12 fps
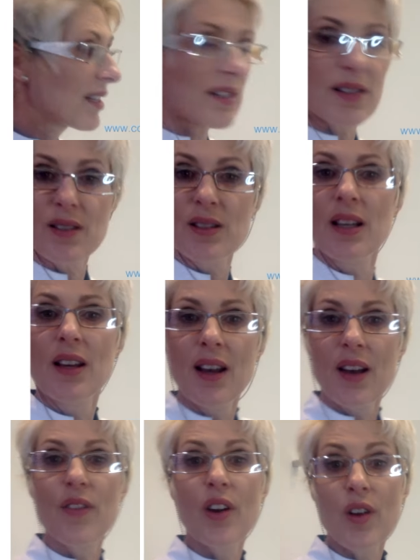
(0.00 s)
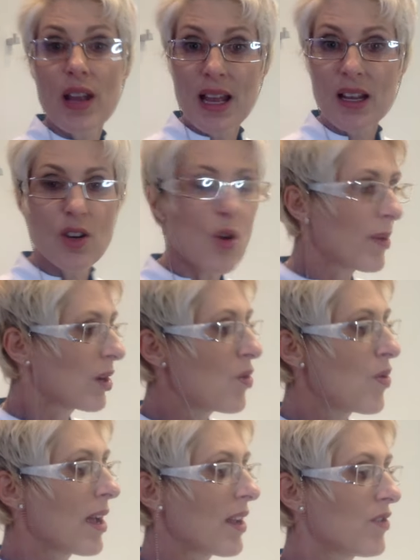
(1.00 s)
is a very economical
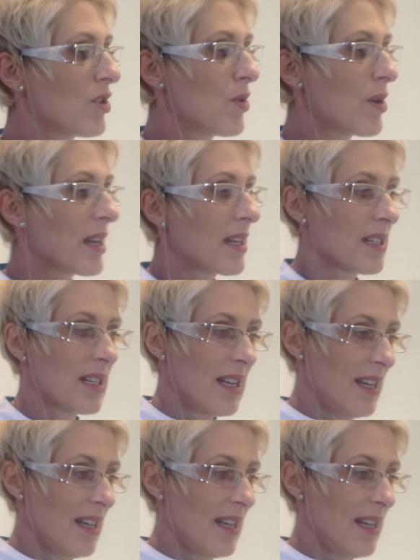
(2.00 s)
way of doing it.